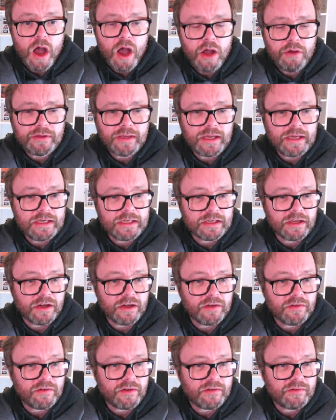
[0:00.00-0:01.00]
Okay,
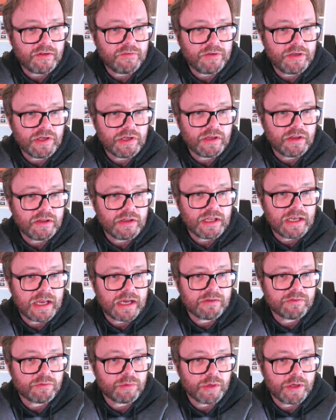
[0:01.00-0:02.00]
guys, let's have a look at the
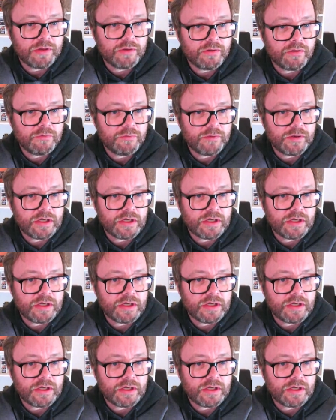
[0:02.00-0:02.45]
last one to